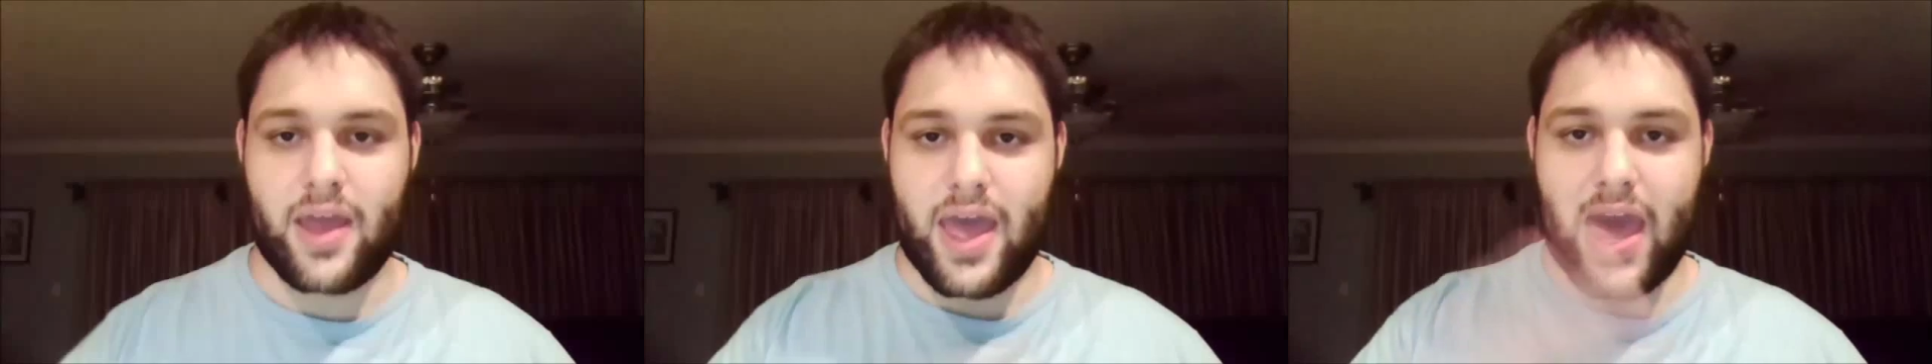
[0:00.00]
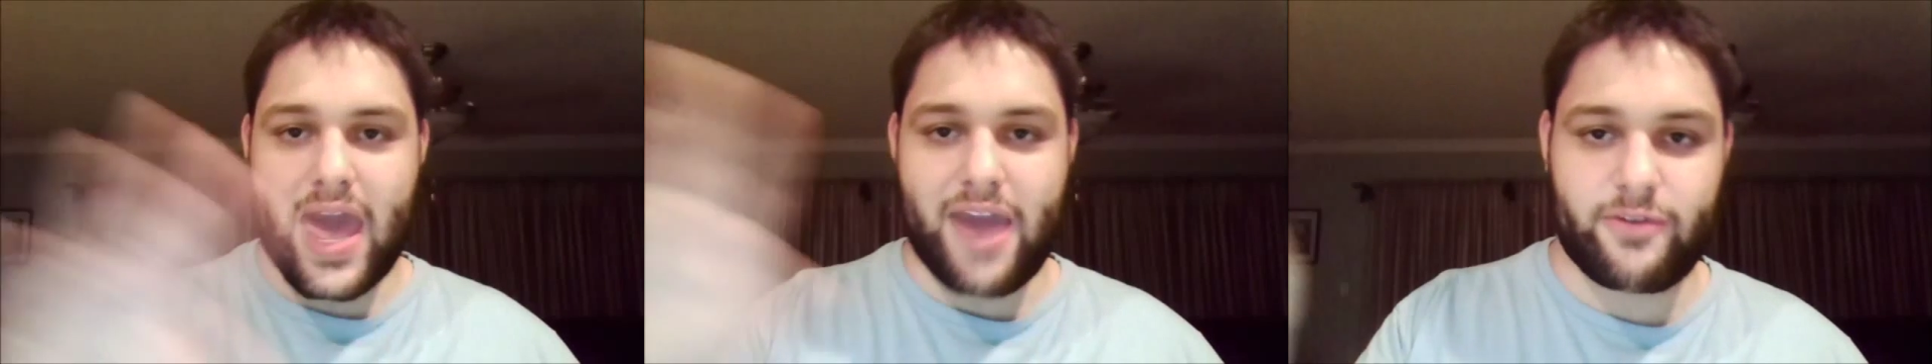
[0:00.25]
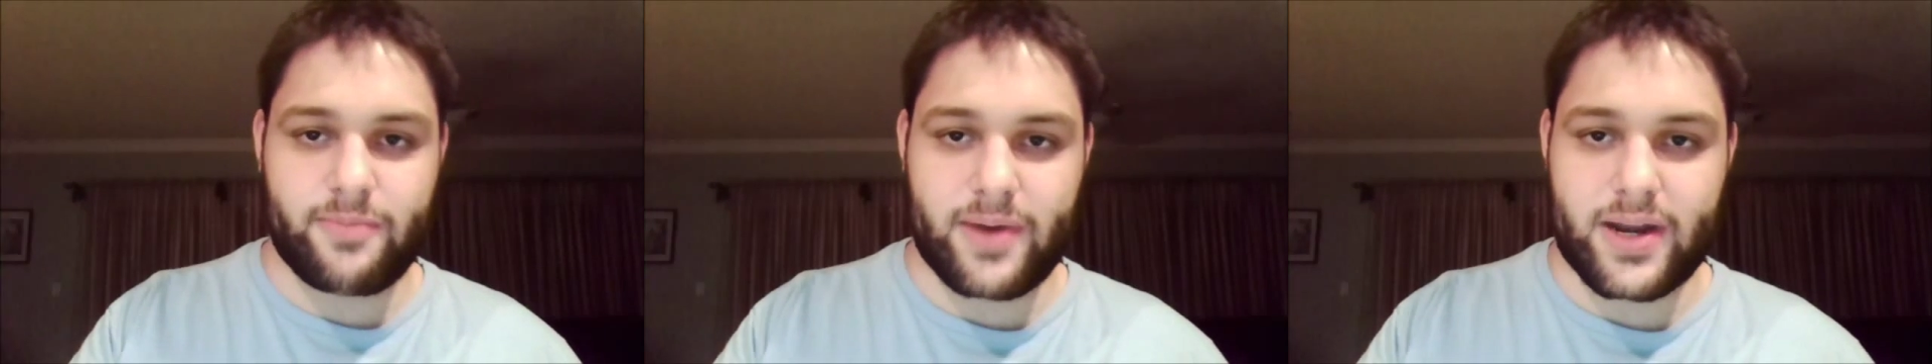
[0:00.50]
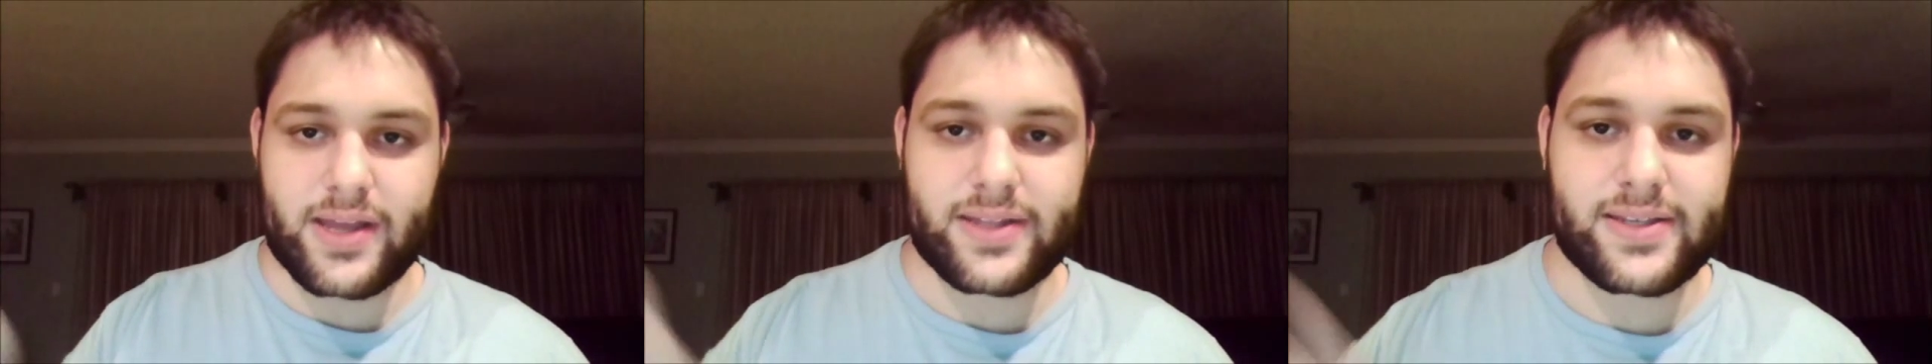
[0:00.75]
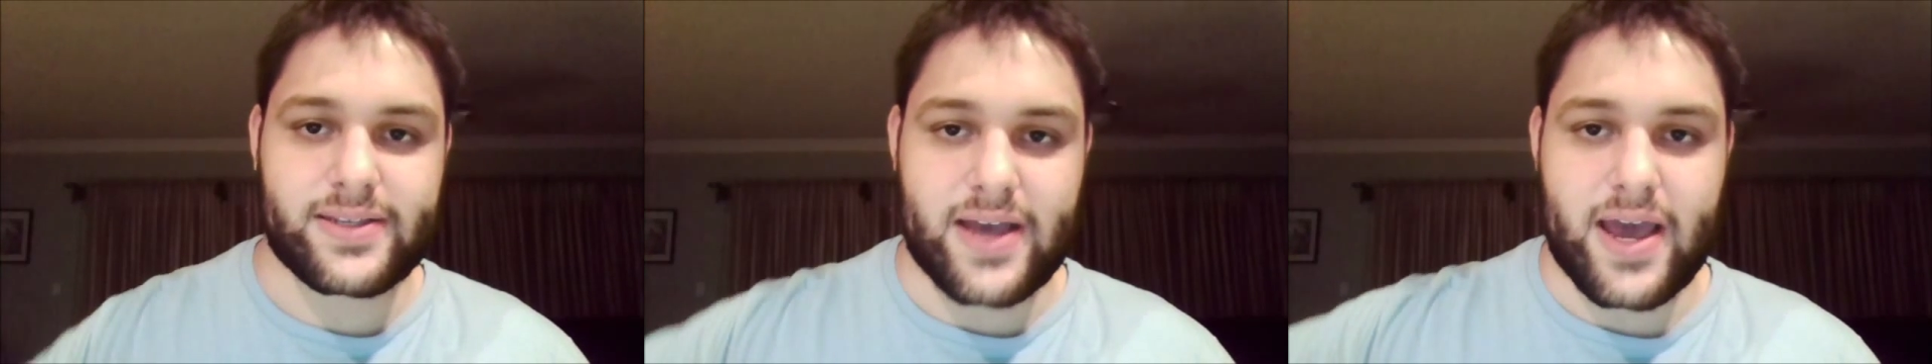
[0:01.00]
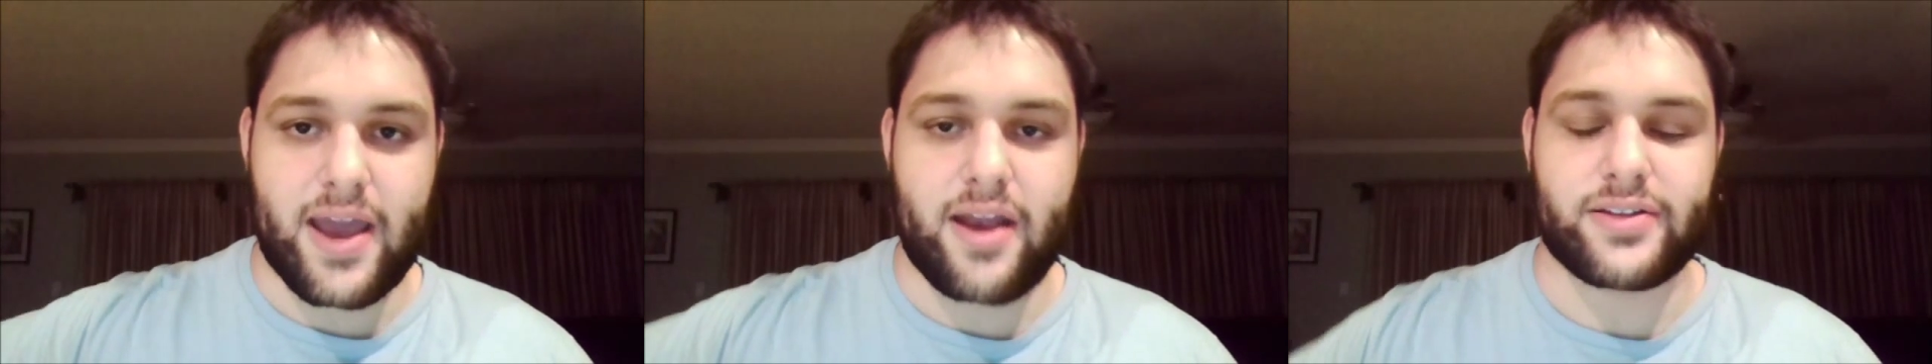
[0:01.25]
Hey everybody, it's
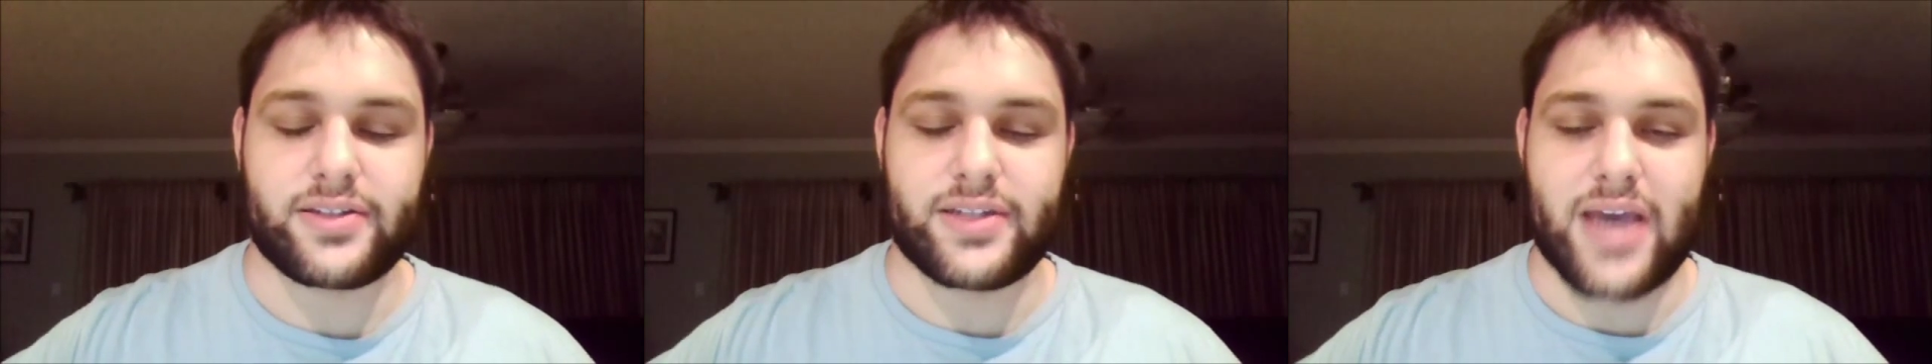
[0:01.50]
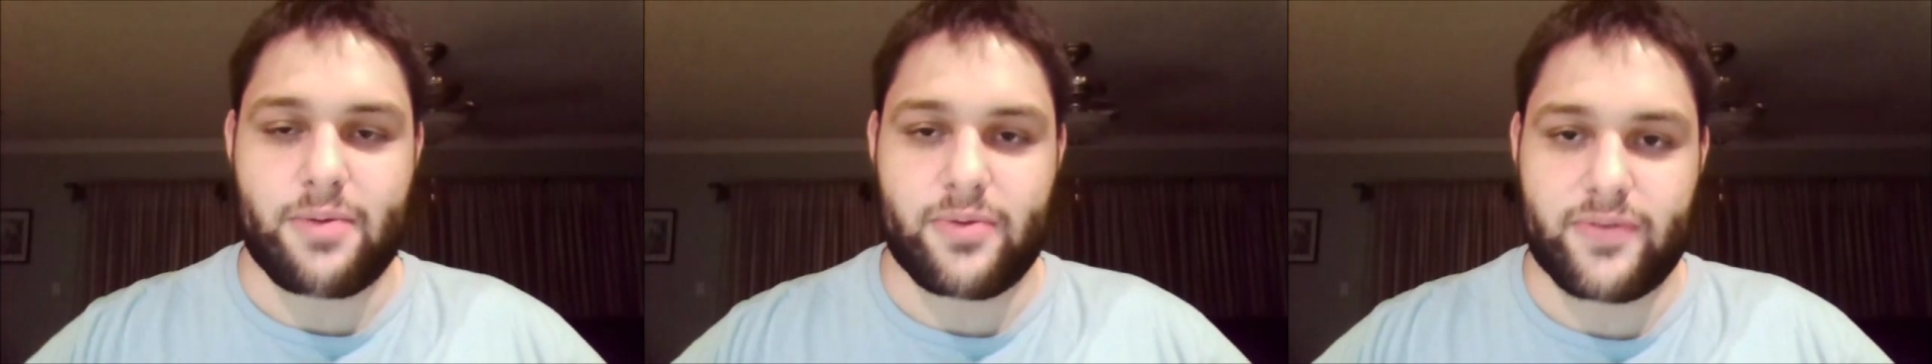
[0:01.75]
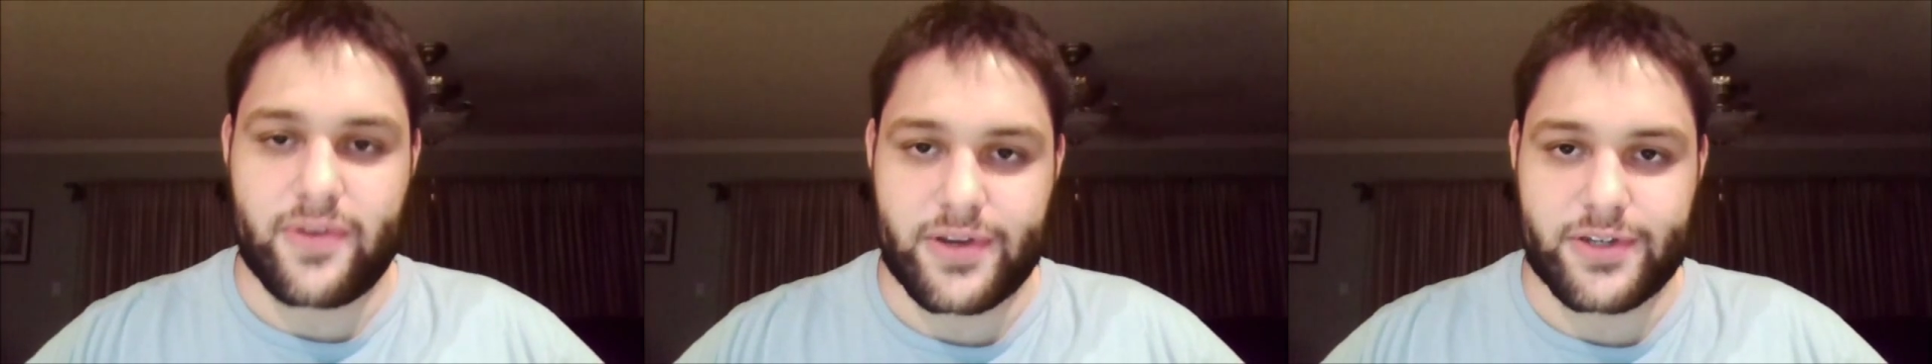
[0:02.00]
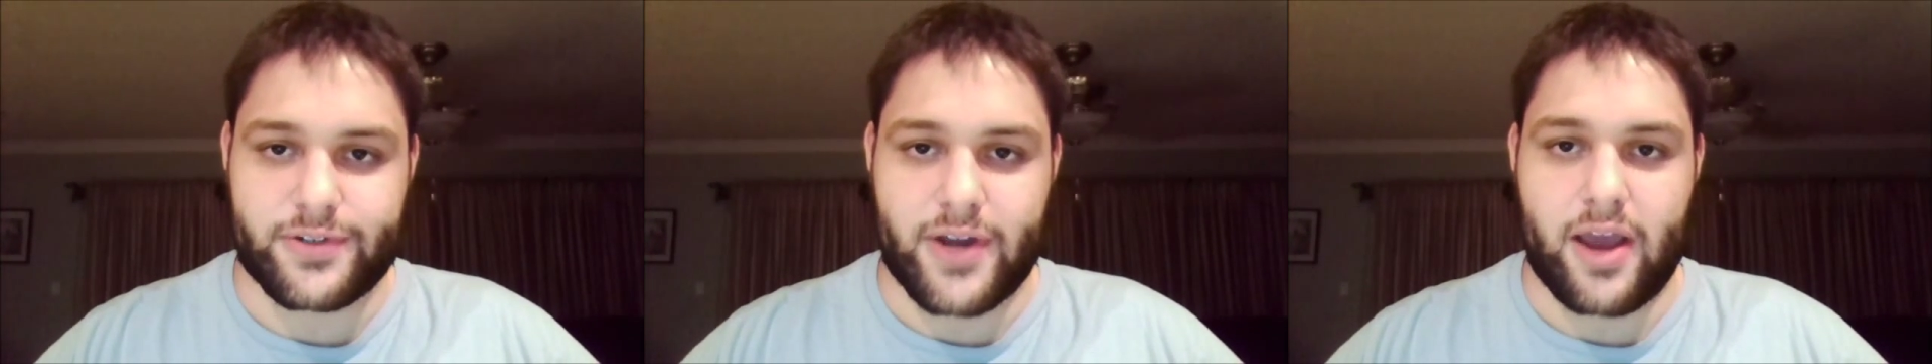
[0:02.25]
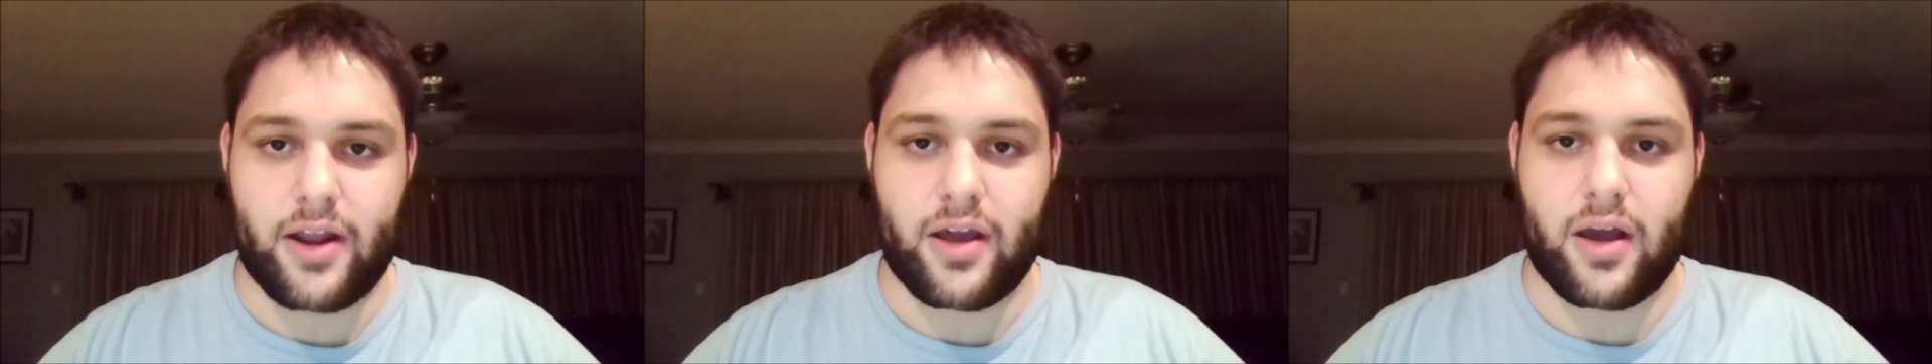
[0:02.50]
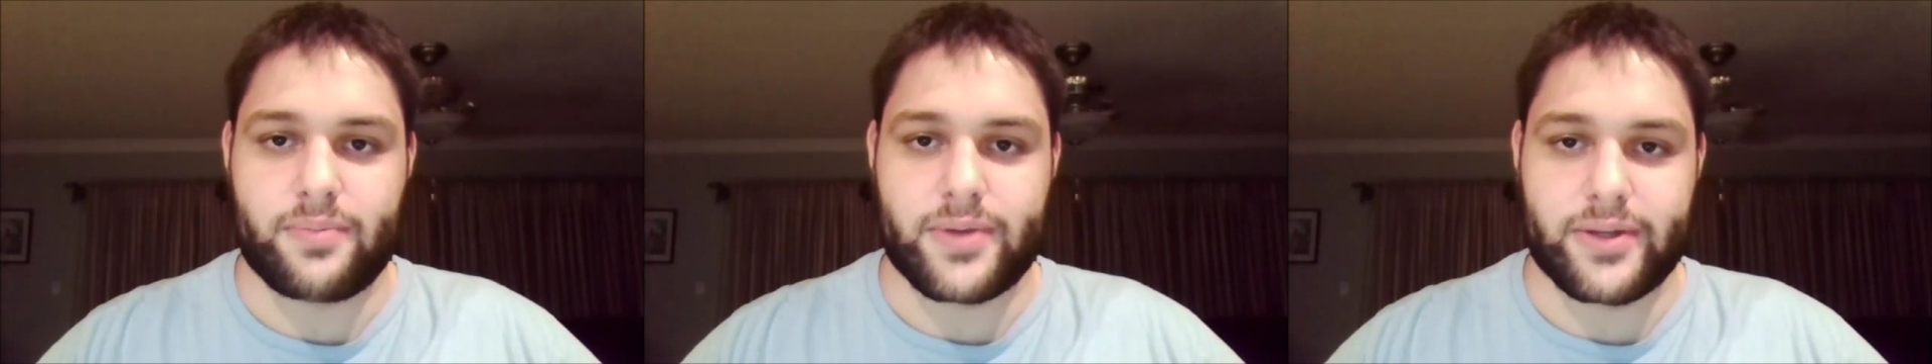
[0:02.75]
Sire, and today I'm reviewing Straight Outta
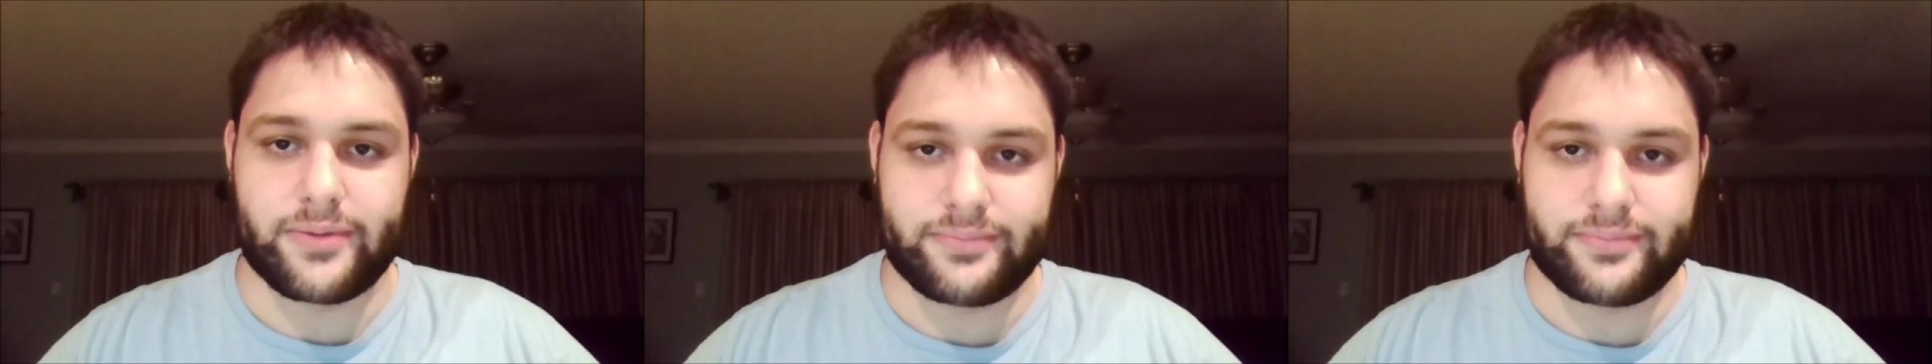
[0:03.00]
Compton.